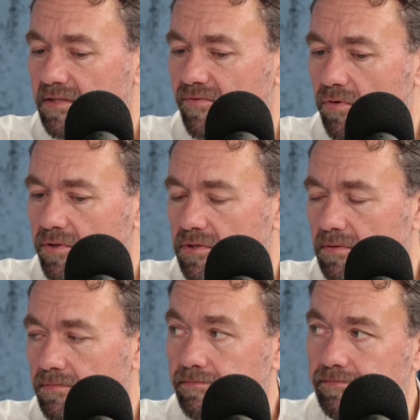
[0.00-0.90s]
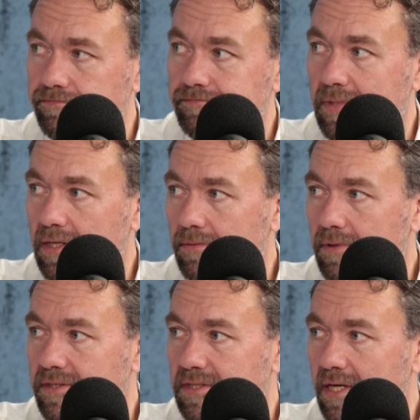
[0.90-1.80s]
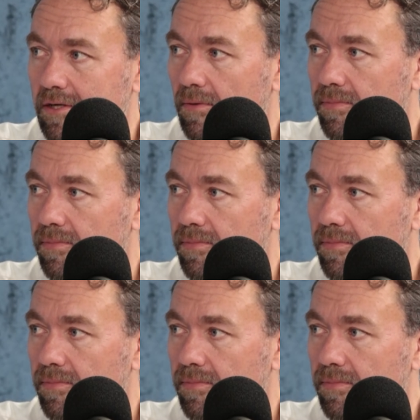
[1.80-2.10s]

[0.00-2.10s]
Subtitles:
of course, let's say